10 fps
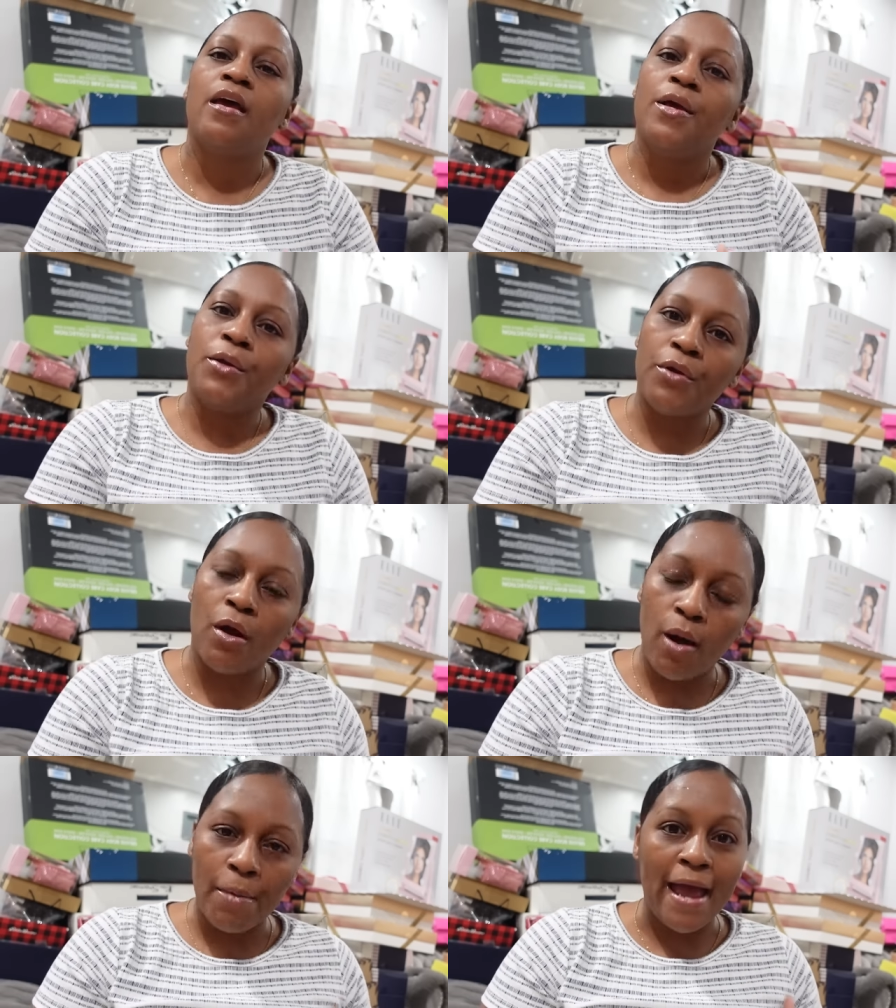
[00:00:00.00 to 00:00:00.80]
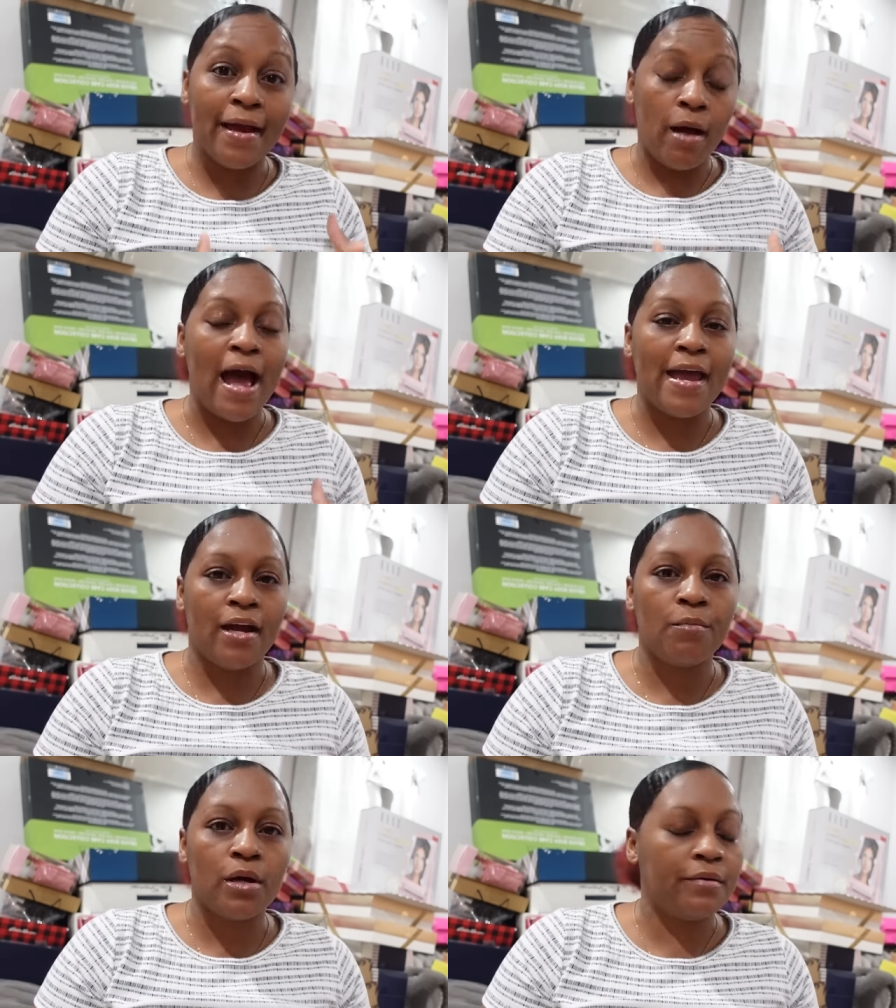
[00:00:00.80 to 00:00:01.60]
you know i'm i
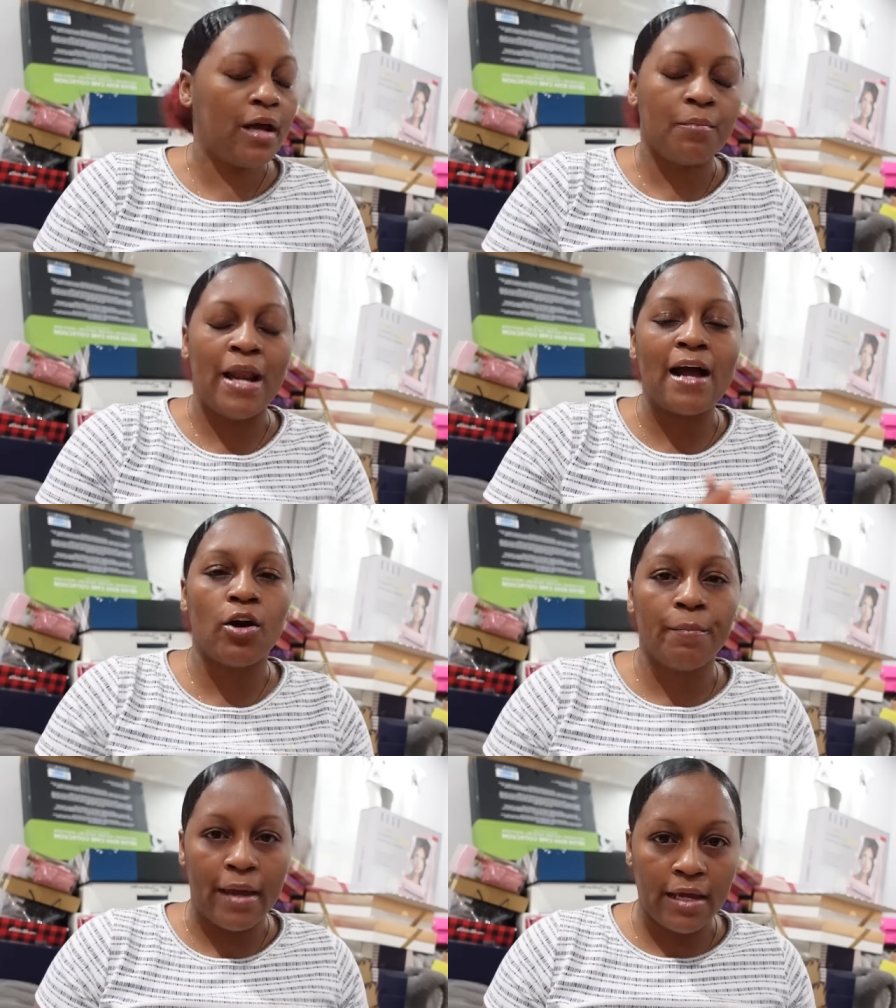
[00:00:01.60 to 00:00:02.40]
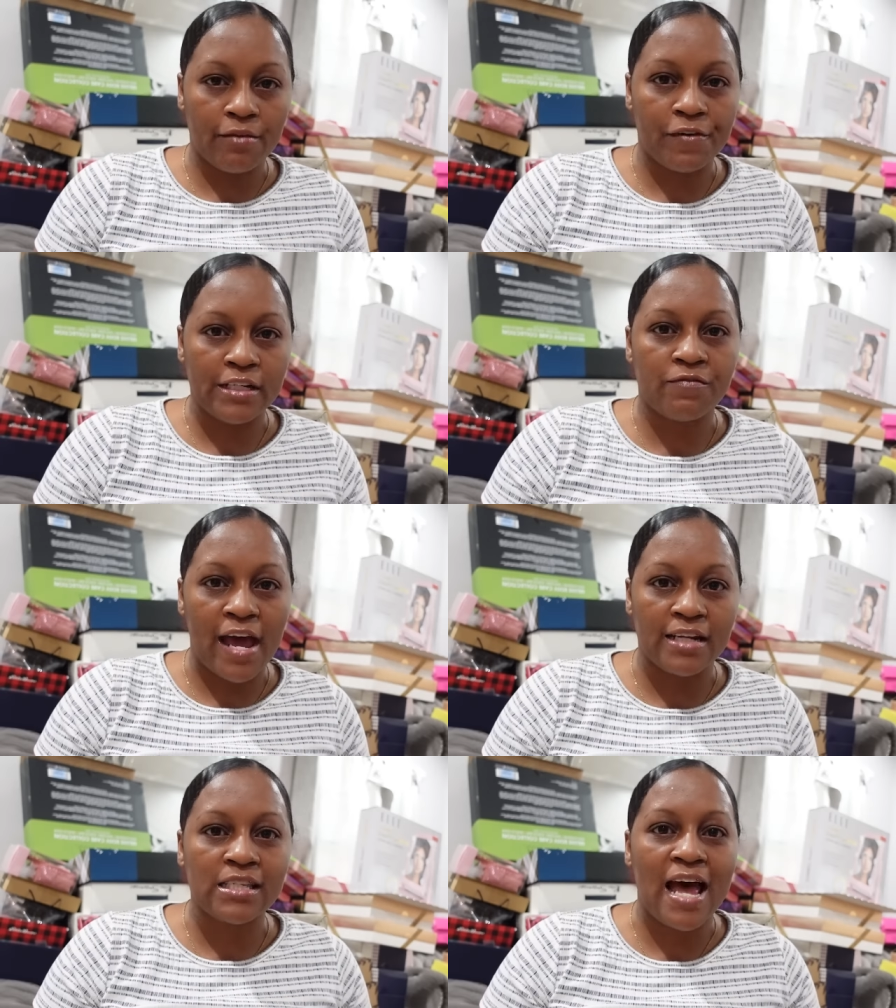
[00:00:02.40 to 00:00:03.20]
am i'm not going to make it for this
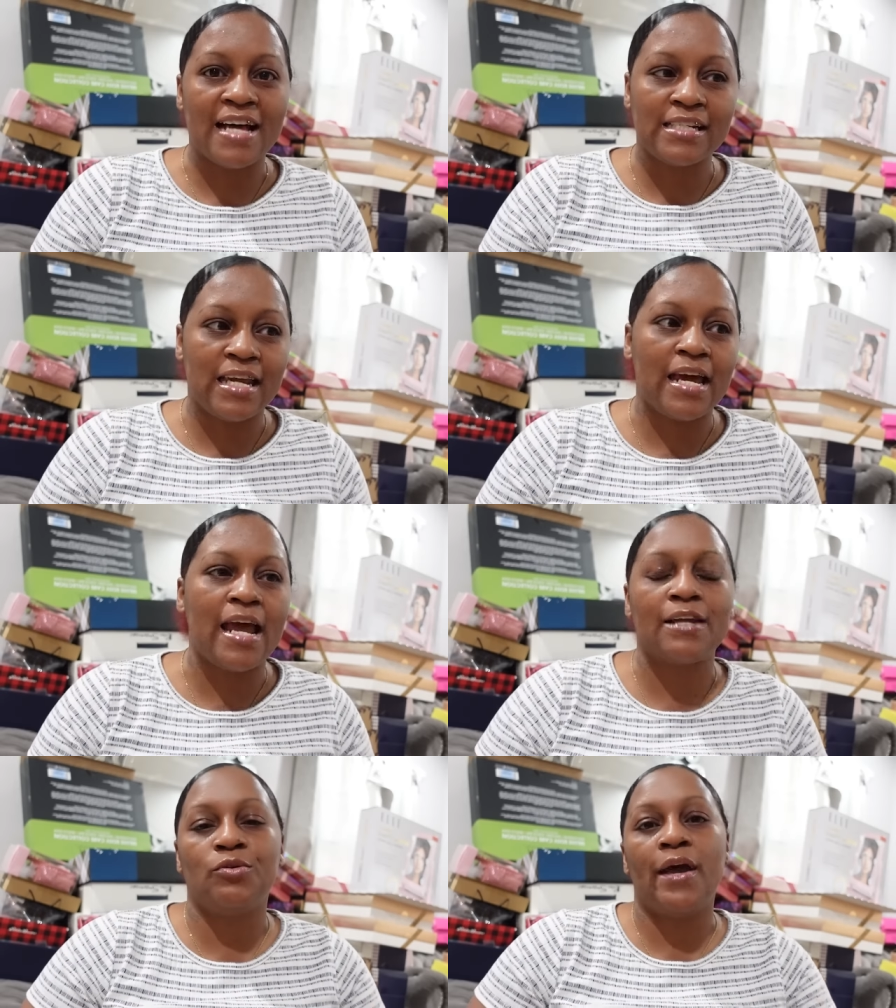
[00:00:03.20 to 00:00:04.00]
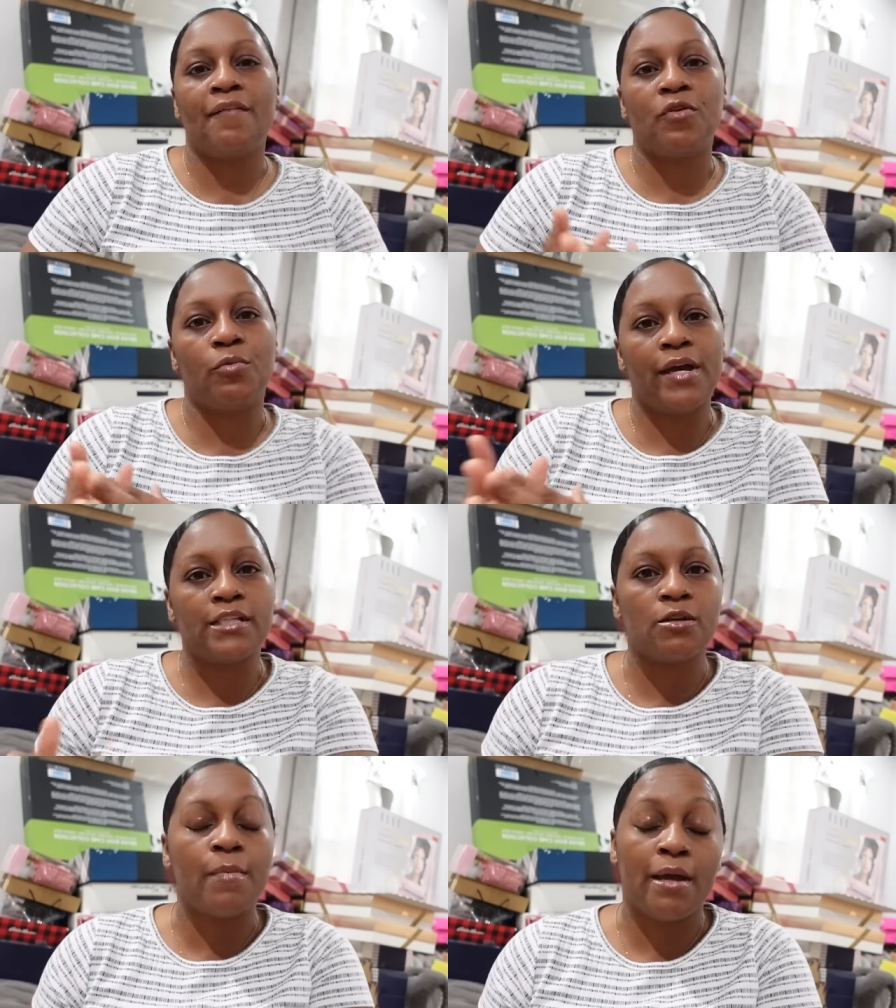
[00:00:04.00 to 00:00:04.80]
valentine's day i do have to wait
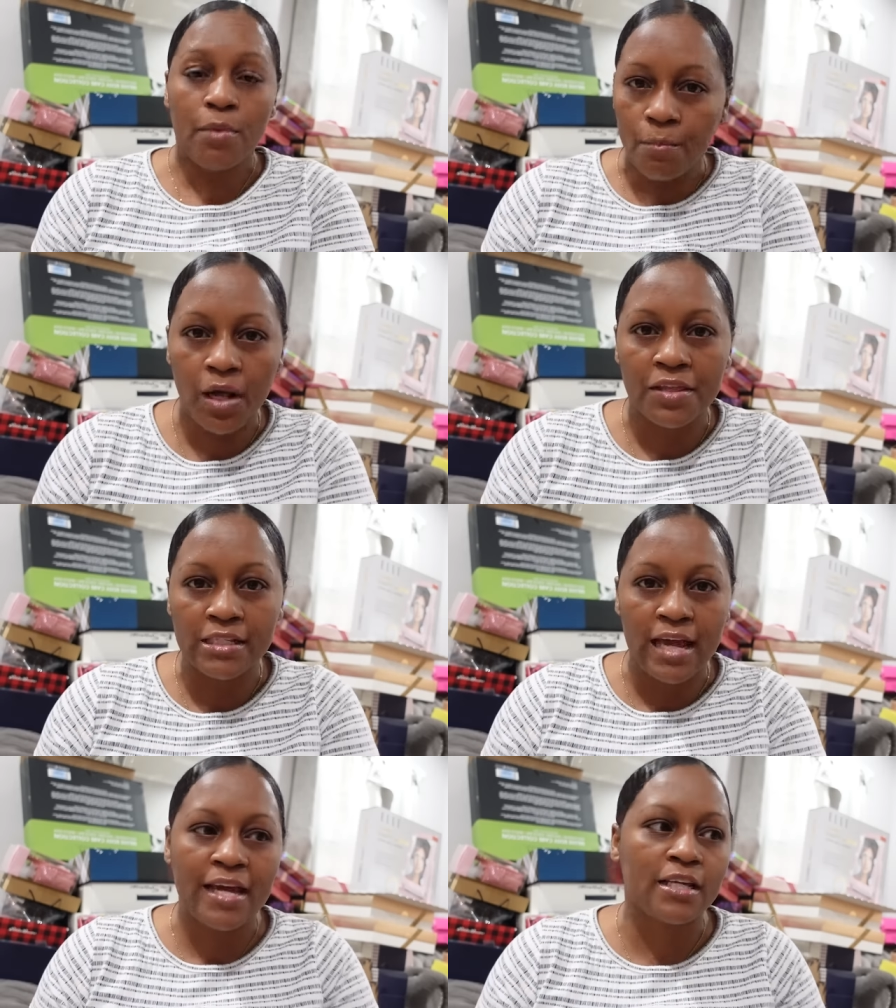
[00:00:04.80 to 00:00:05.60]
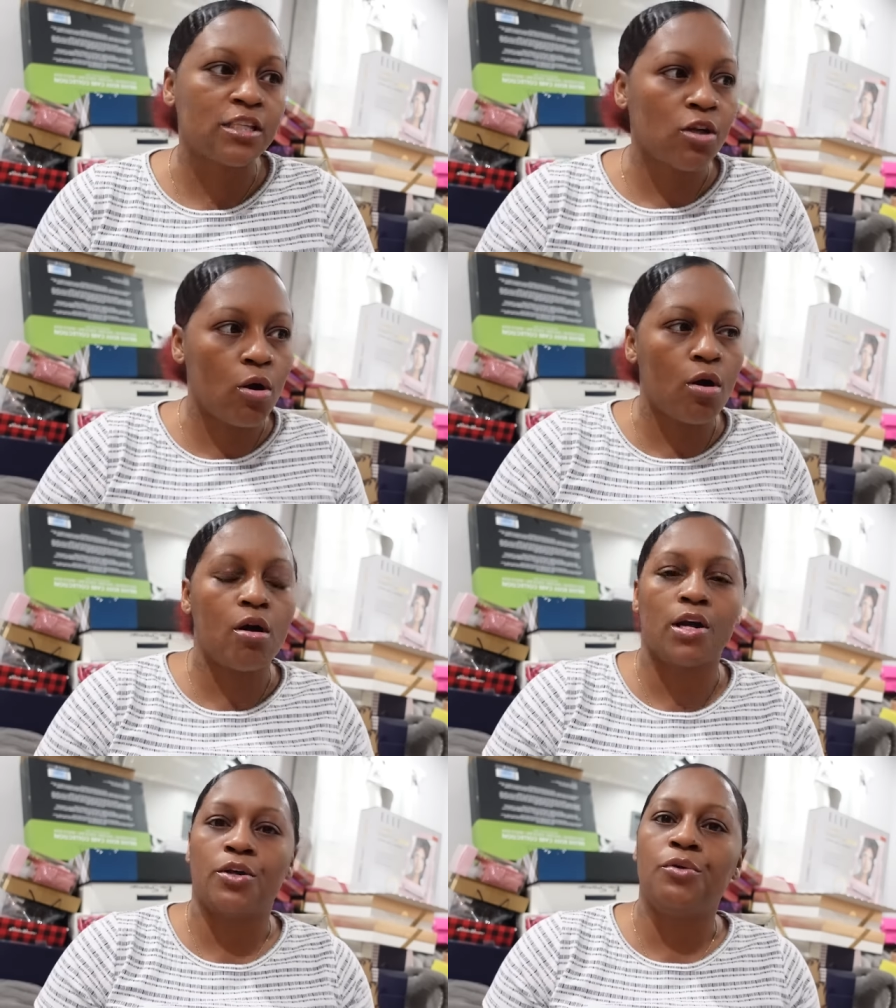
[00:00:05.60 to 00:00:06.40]
to maybe mother's day and
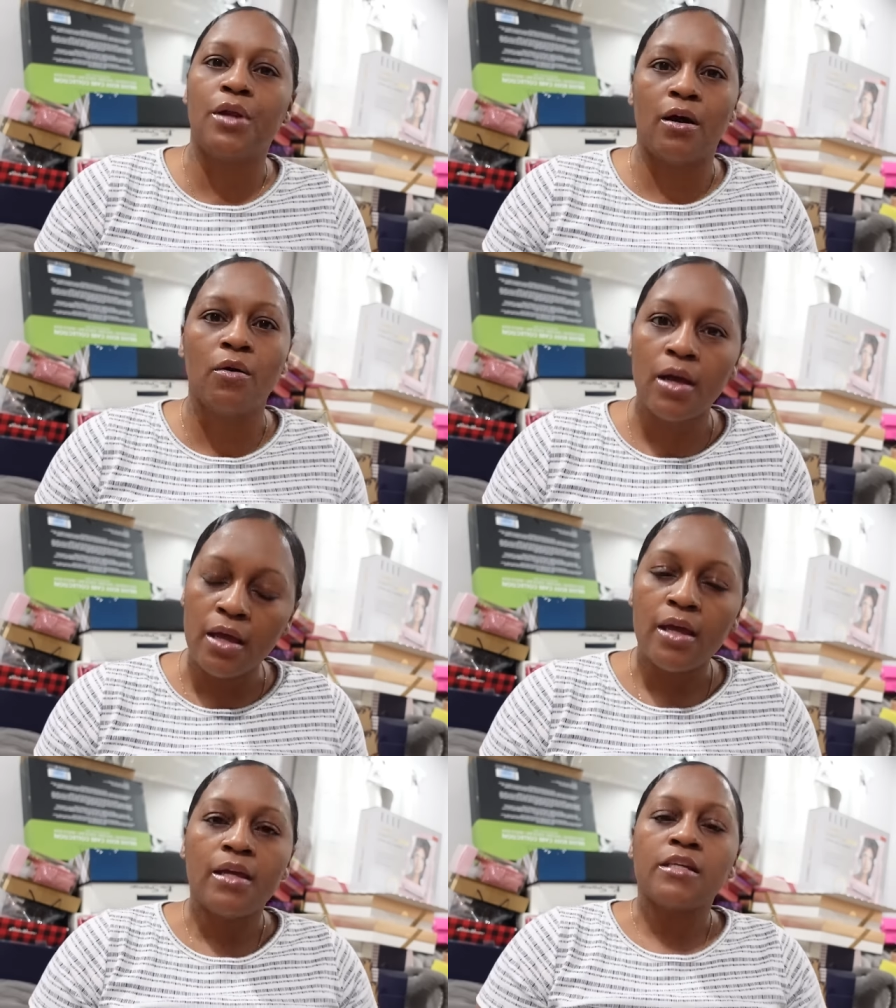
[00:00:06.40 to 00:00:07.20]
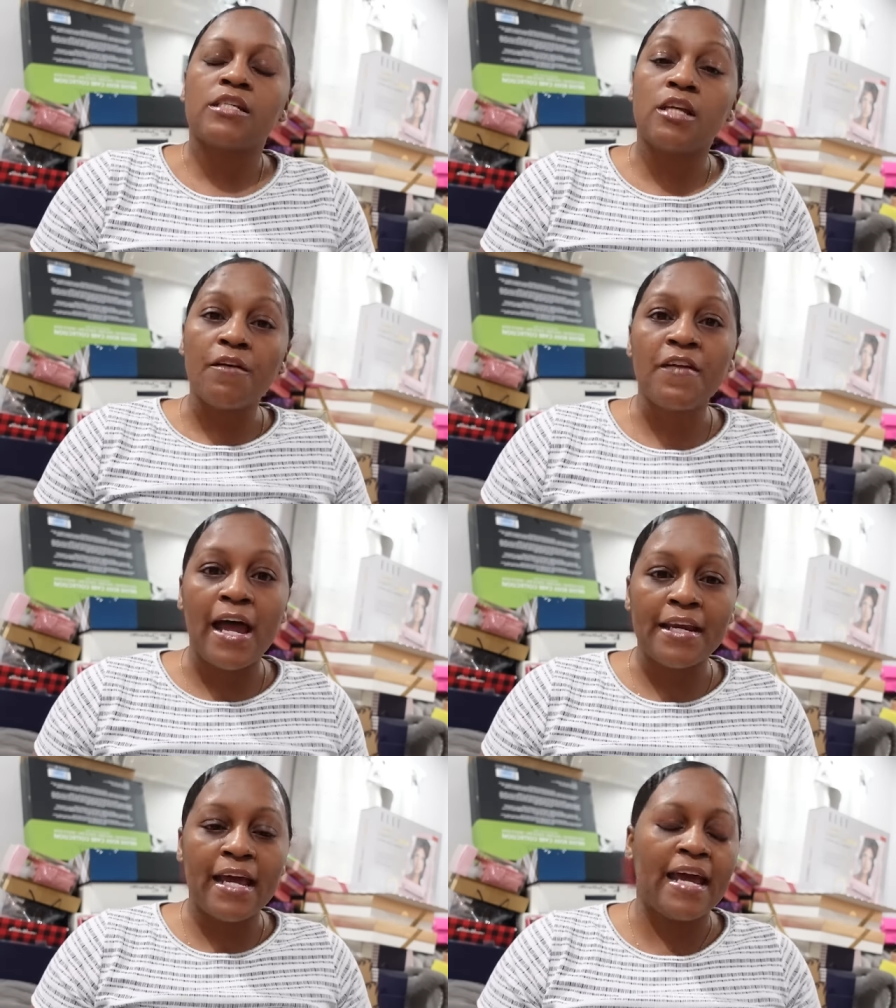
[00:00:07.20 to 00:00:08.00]
start or you know stuff
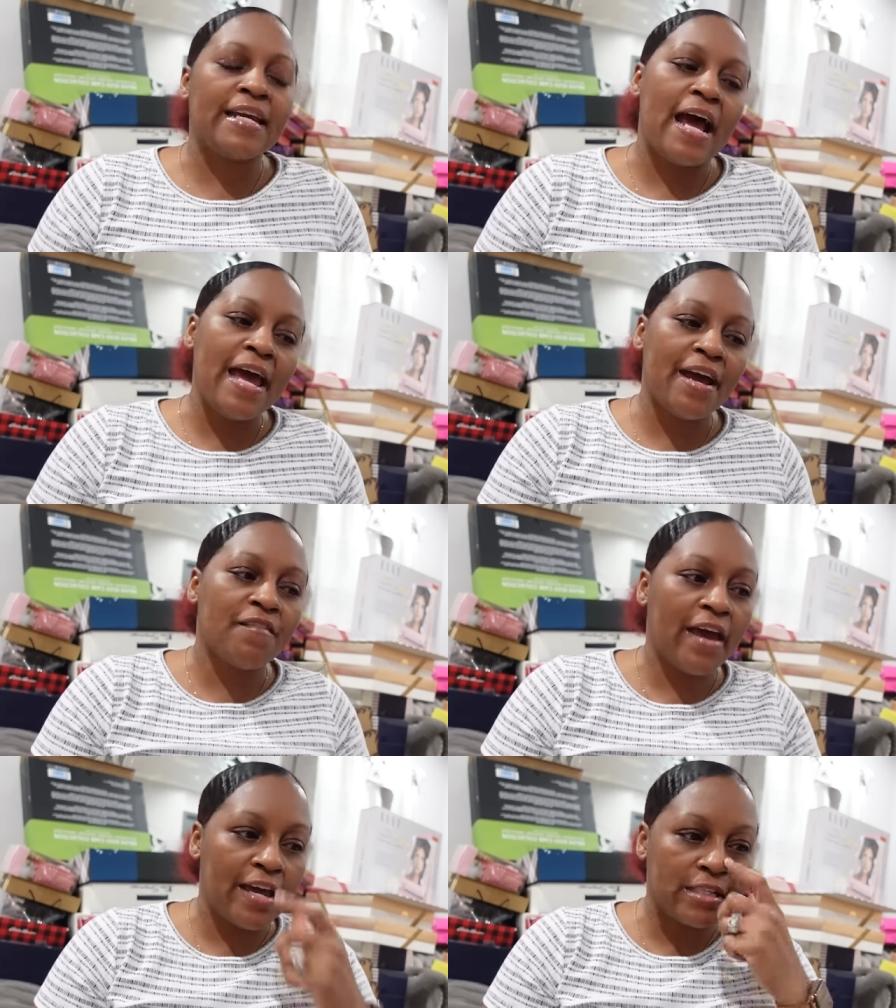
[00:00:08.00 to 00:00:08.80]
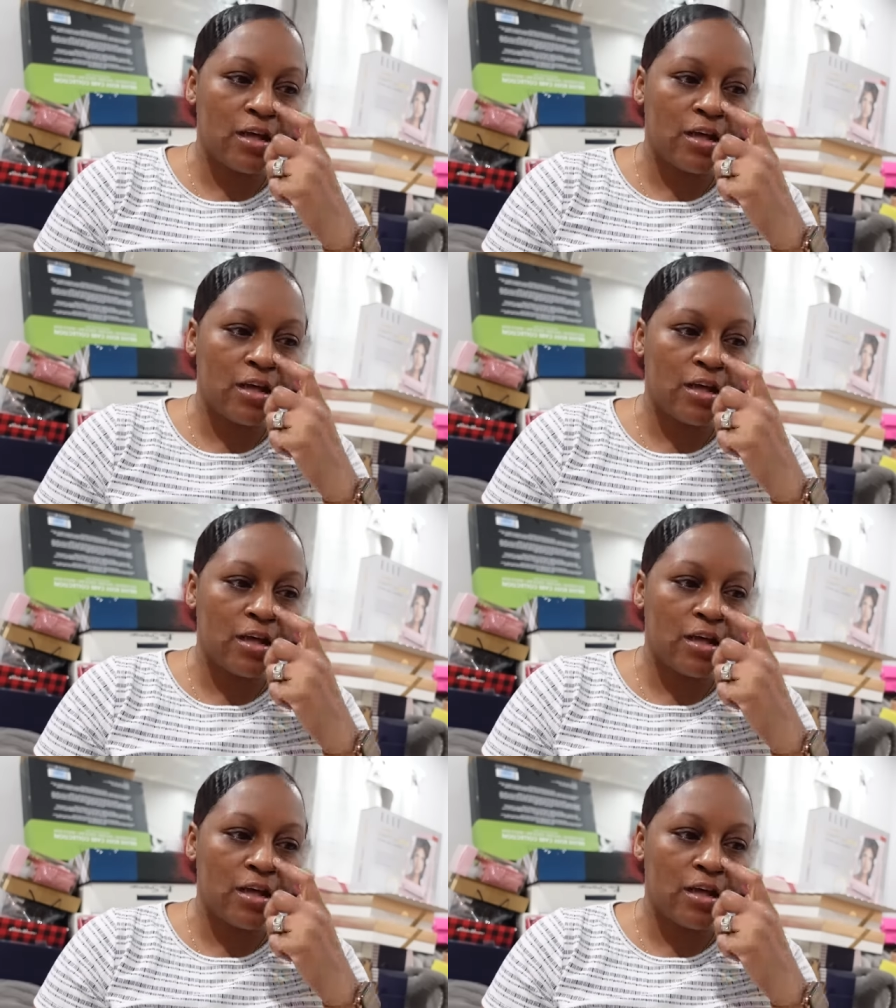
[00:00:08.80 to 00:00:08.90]
like that and i have had